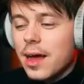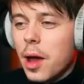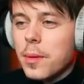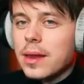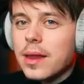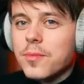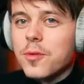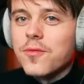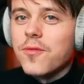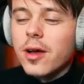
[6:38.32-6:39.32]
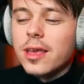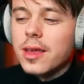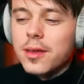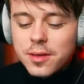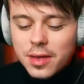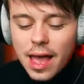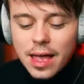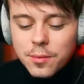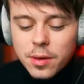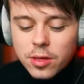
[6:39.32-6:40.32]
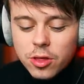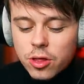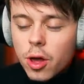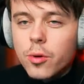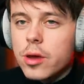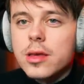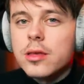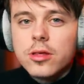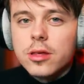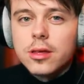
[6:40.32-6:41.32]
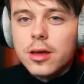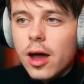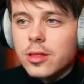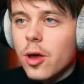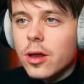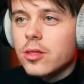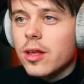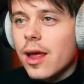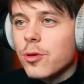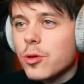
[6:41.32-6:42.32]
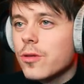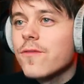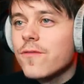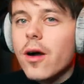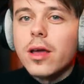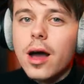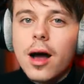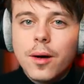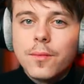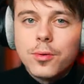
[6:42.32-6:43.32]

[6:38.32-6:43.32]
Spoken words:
I mean, the fucking game is so easy. I don't understand how you could fuck it up,